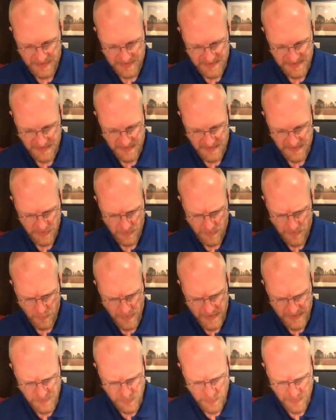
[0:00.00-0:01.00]
You say, you know,
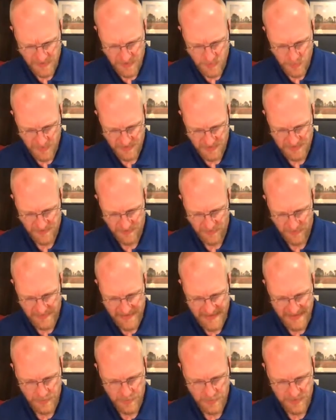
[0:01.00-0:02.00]
each one according to their
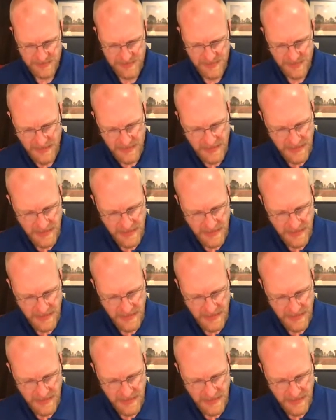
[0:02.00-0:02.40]
language,